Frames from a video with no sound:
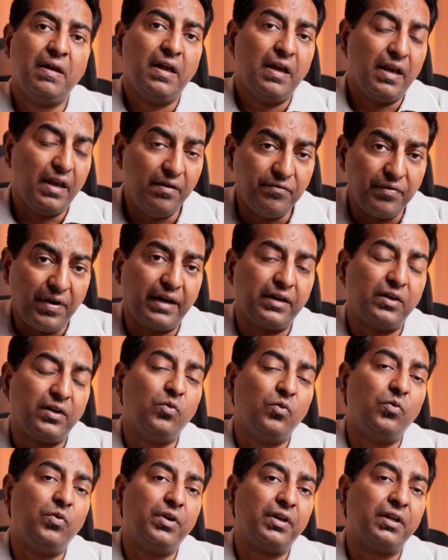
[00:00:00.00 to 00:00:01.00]
In fact,
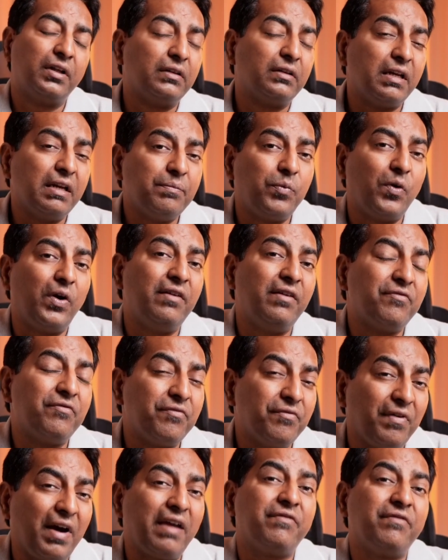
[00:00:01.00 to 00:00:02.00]
over
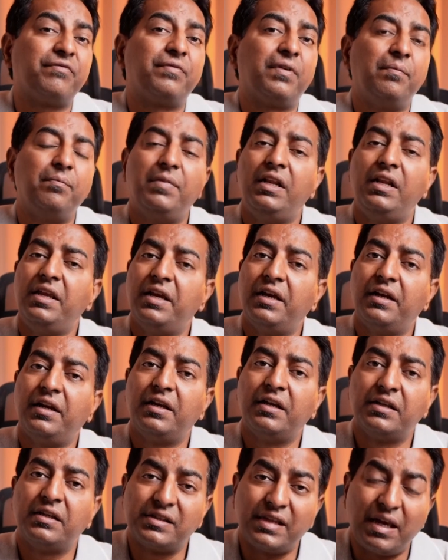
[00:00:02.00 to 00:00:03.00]
3.5 million
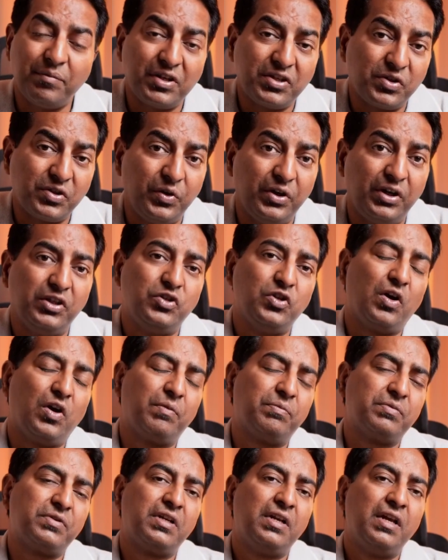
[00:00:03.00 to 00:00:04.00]
cybersecurity
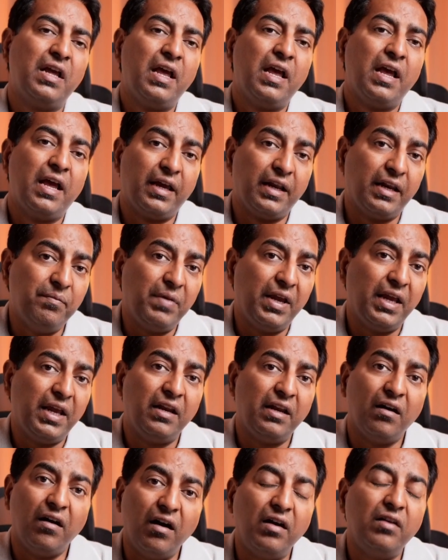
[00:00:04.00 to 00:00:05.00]
jobs remain
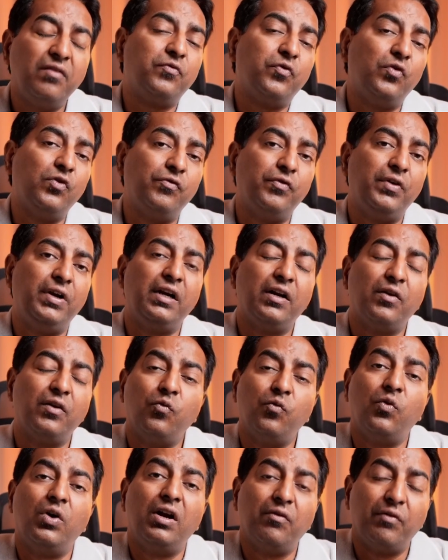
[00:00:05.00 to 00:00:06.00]
unfulfilled
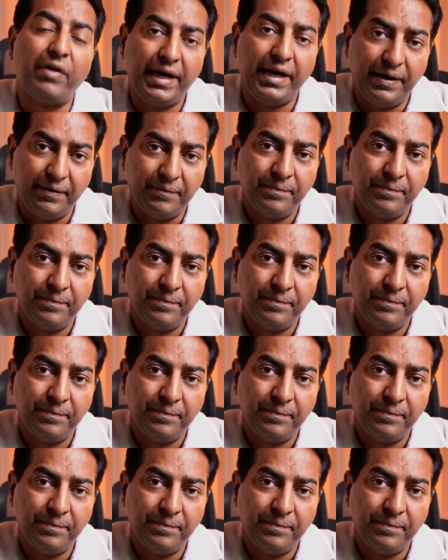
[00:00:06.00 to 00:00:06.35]
worldwide.